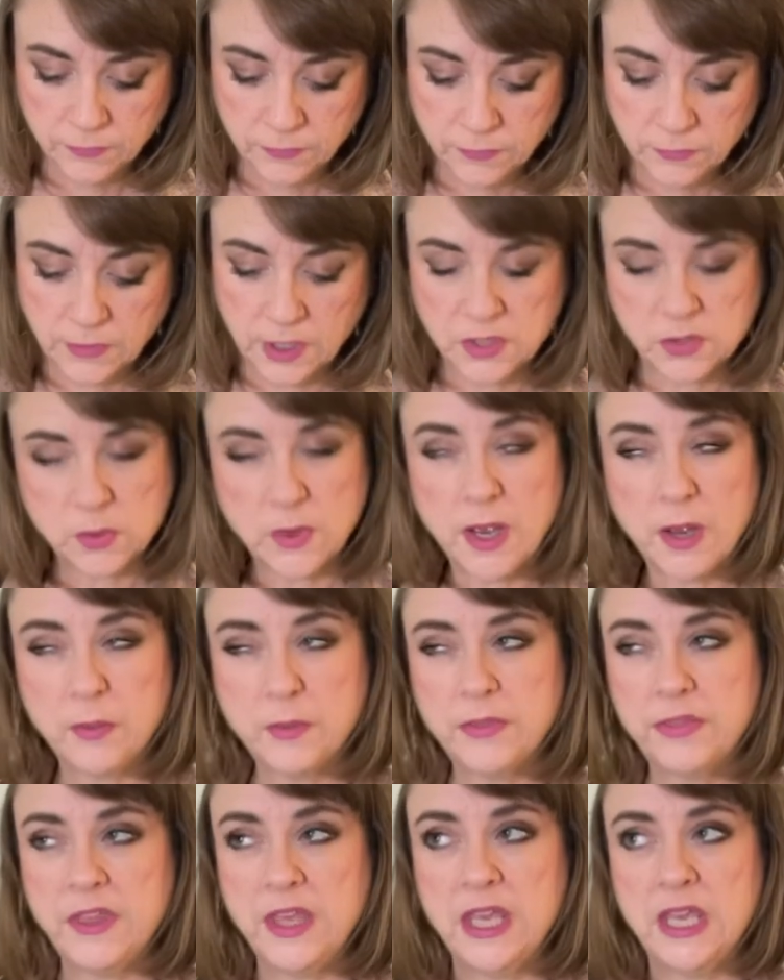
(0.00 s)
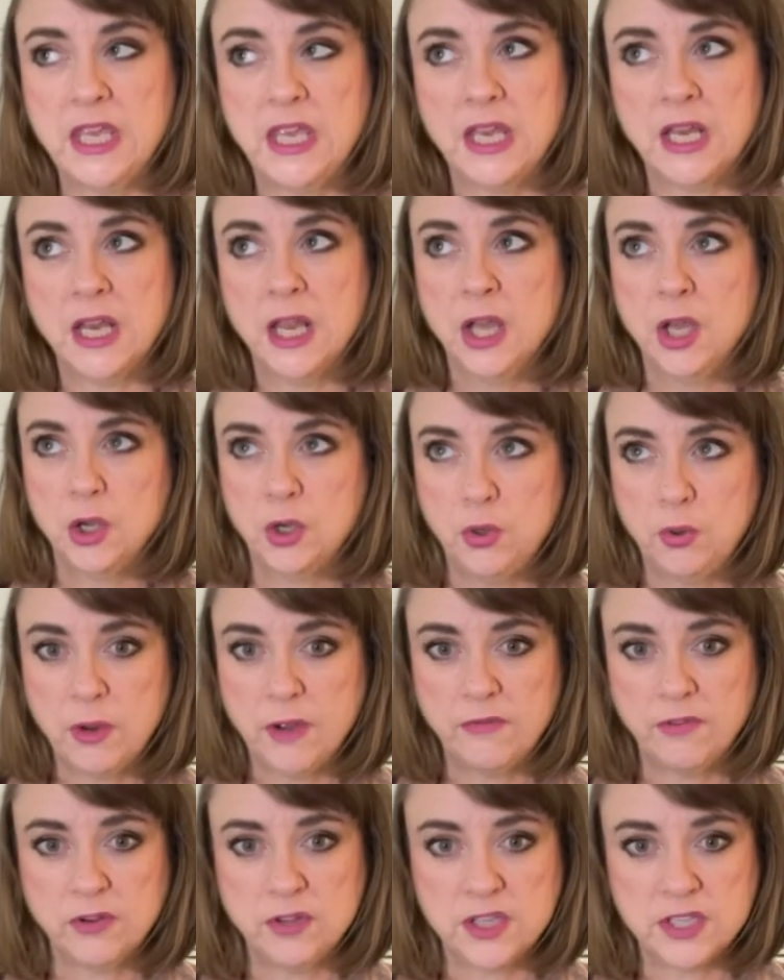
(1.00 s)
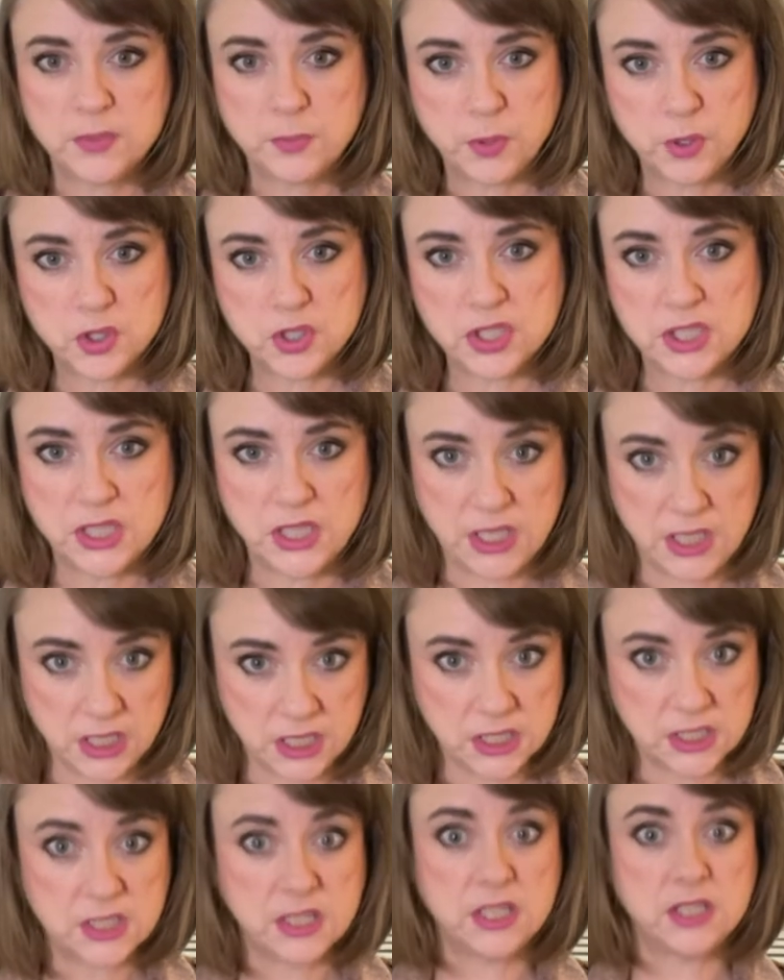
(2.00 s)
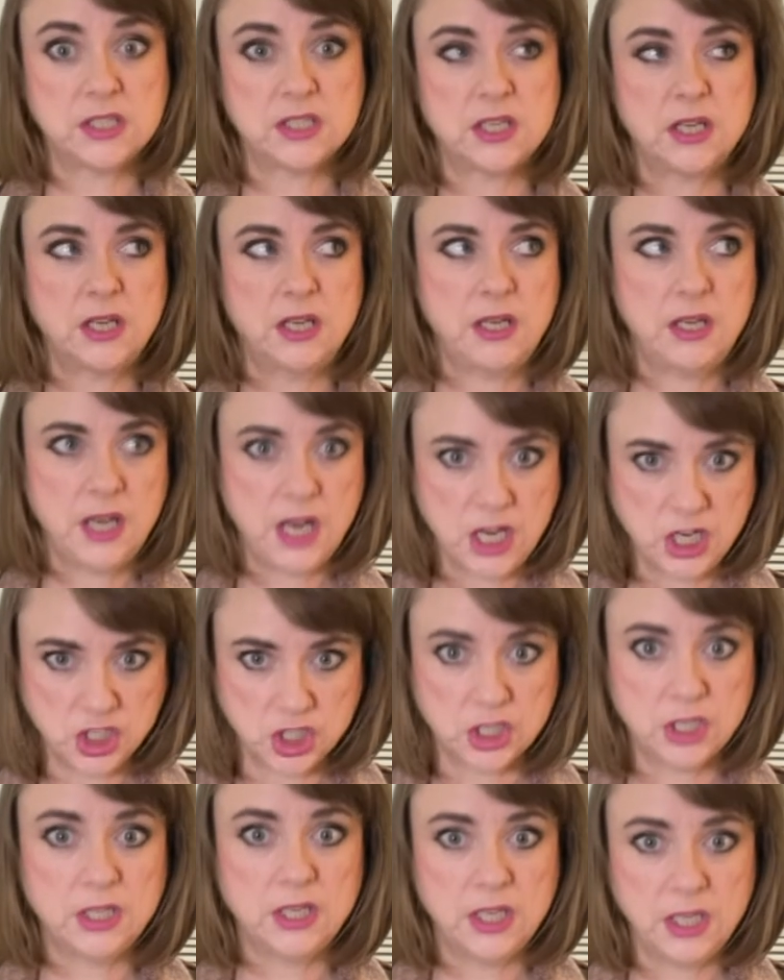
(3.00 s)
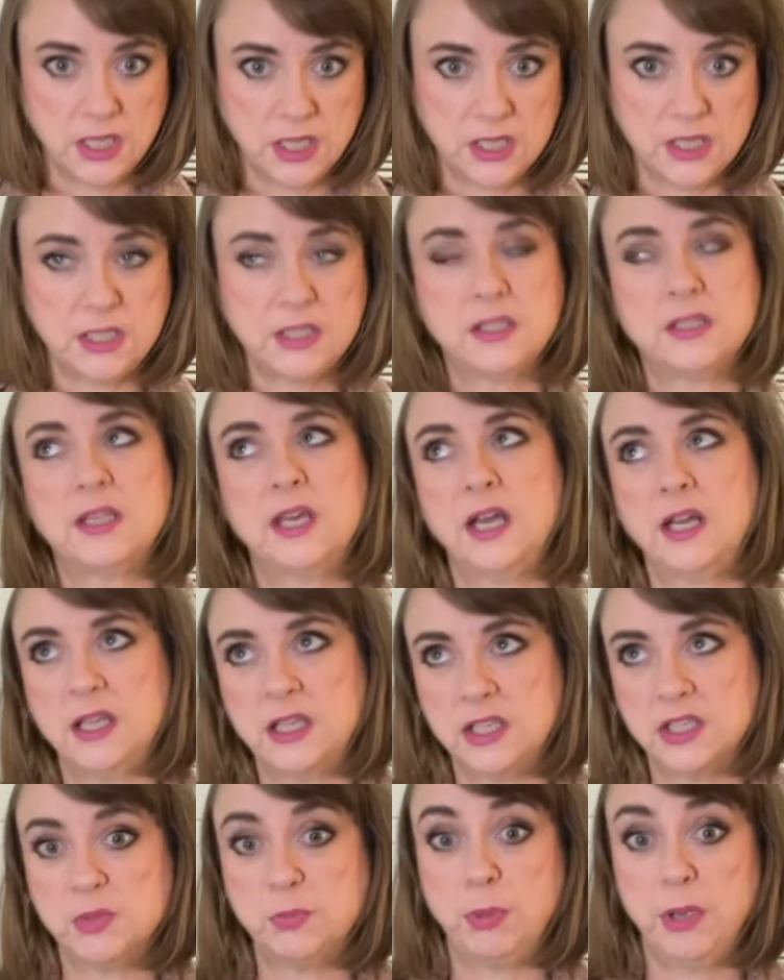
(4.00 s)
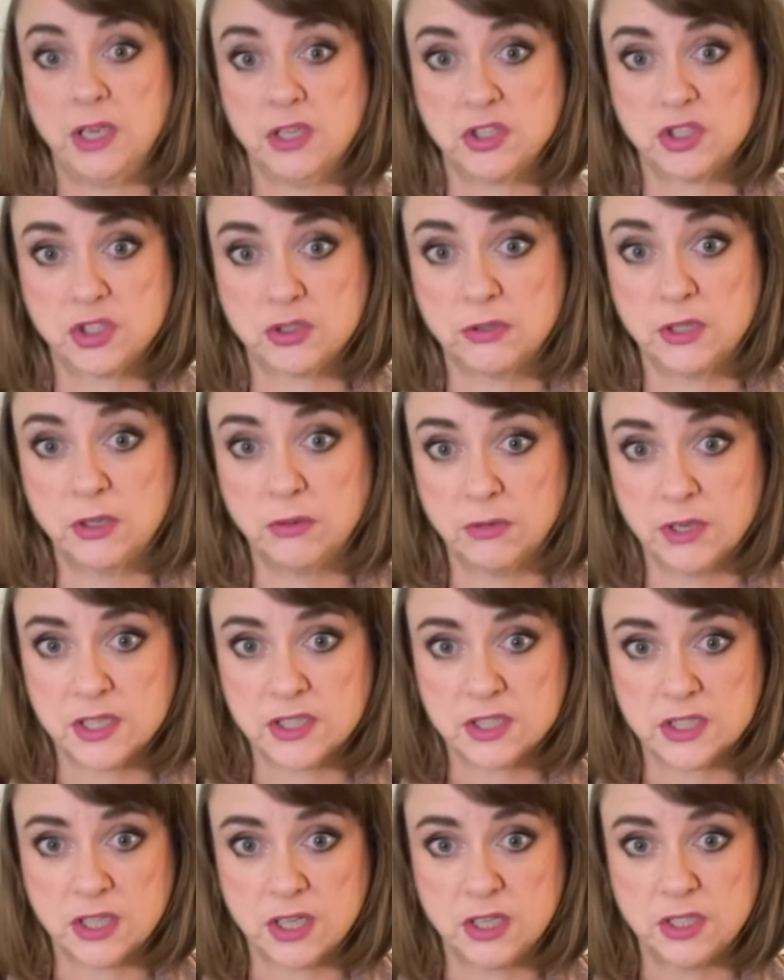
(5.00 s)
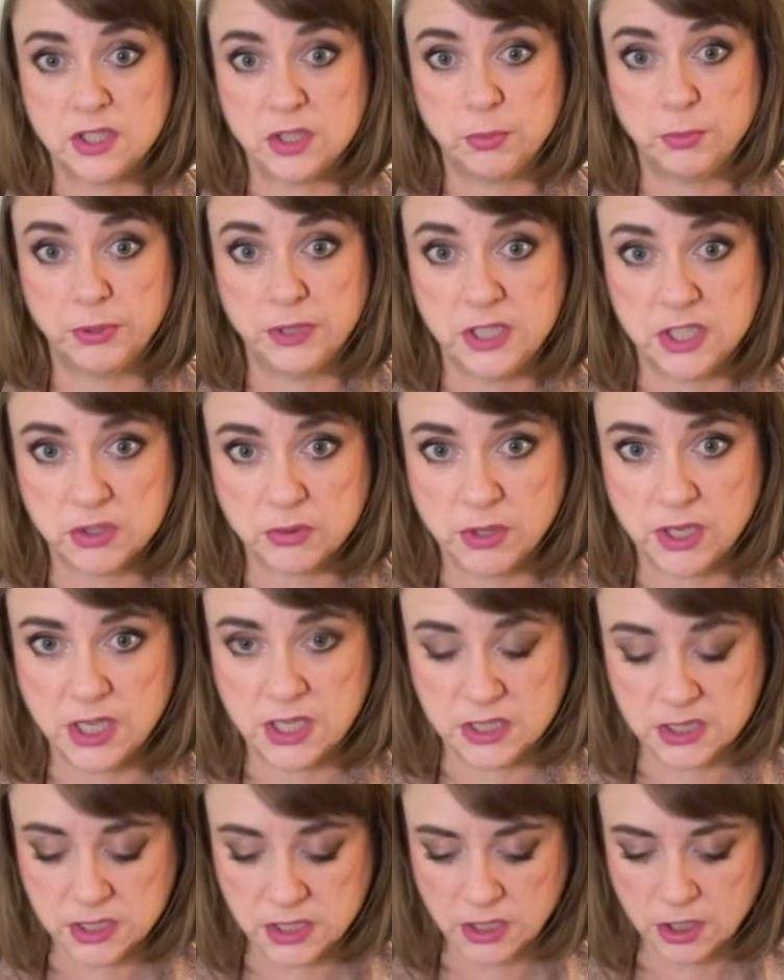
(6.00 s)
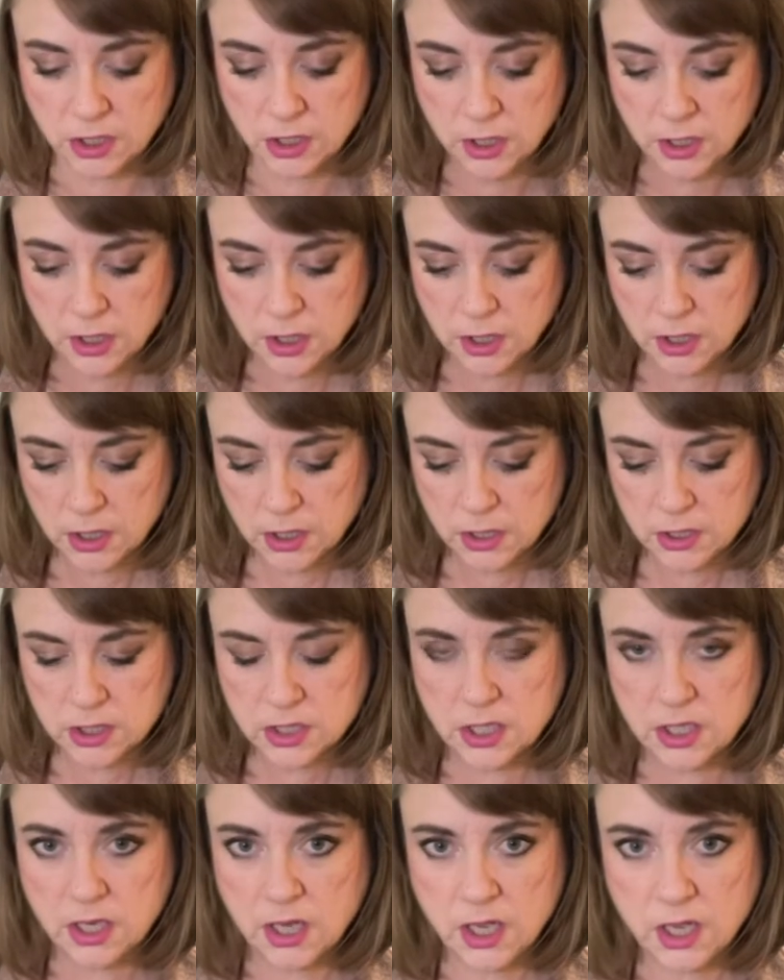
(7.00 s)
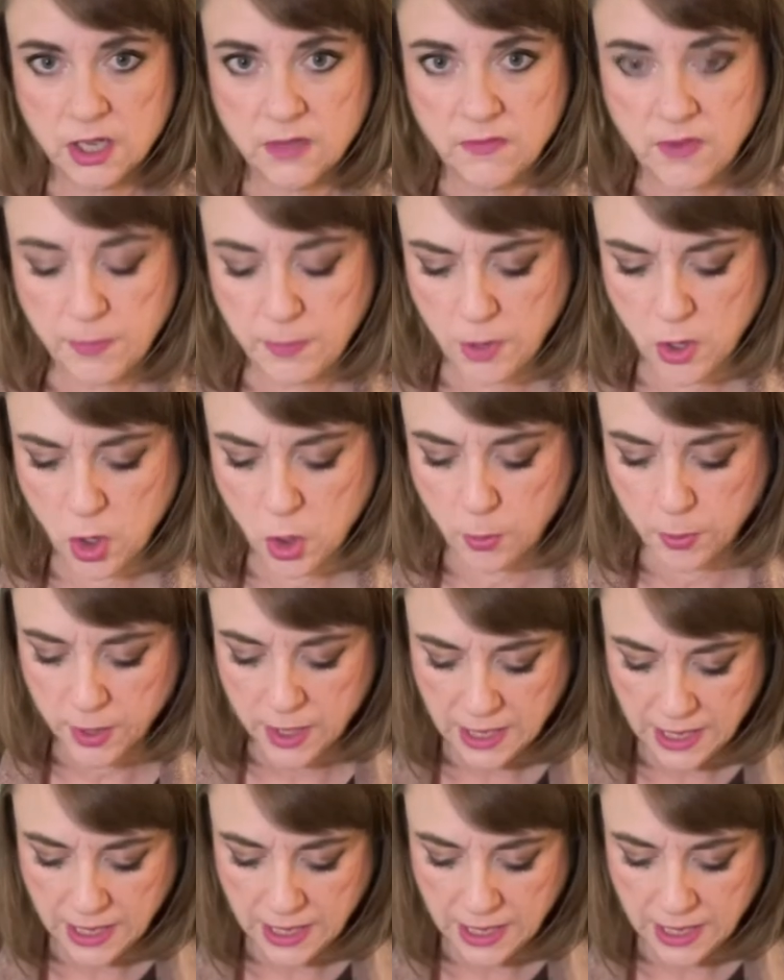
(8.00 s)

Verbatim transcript: That's why I'm thinking whoever this person is, this nation is that is pestering Russia to please reconsider, to not give up hope.